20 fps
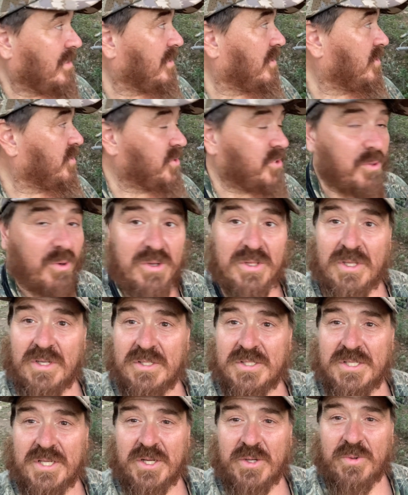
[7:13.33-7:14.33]
we do our little
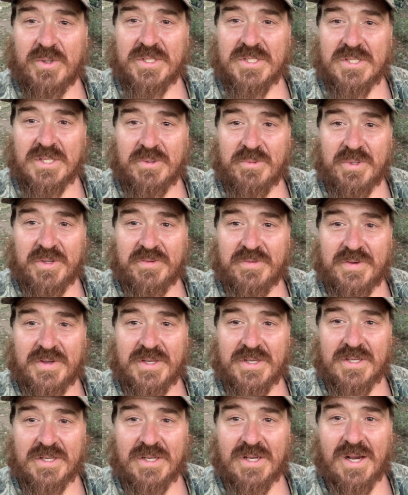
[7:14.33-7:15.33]
sequence that we've
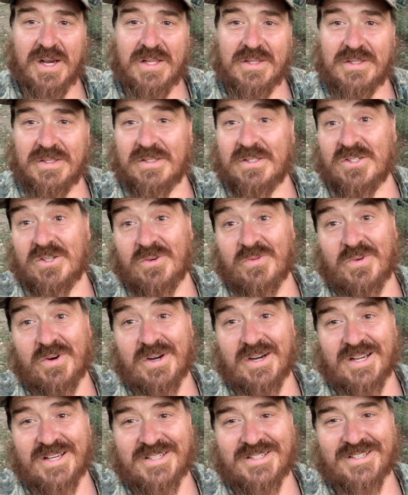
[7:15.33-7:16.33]
got that so
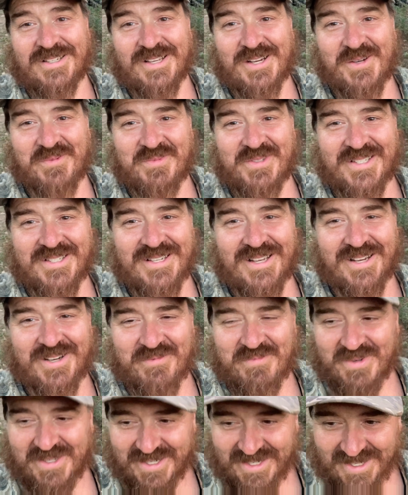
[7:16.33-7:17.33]
far hasn't helped us out.
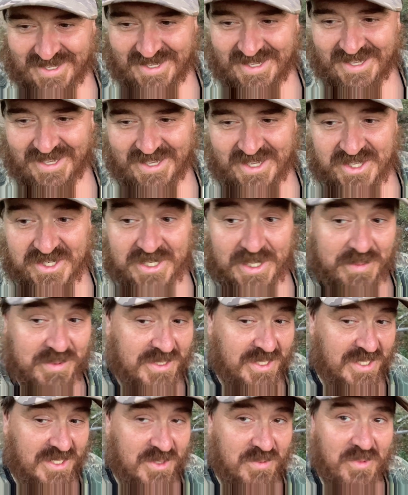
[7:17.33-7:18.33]
But
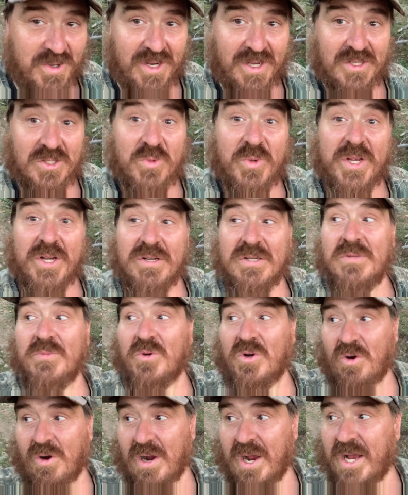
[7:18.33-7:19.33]
Jameson does some calls. We hear some
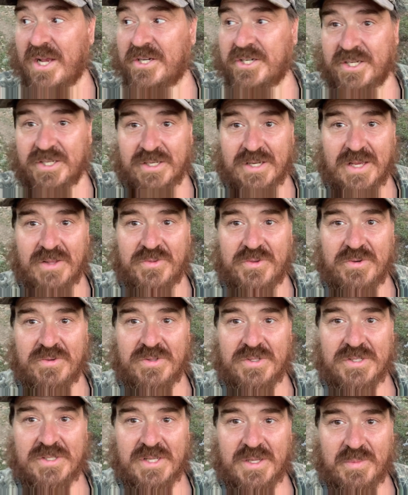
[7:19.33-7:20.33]
crashing down through
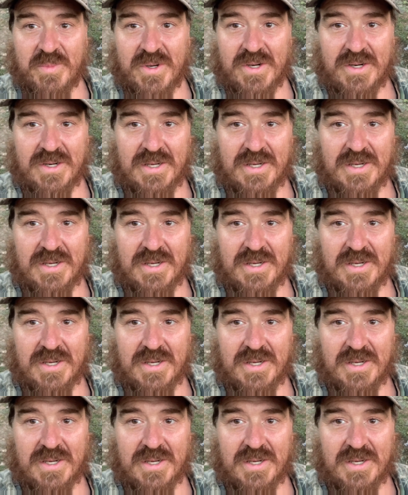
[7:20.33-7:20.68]
this timber.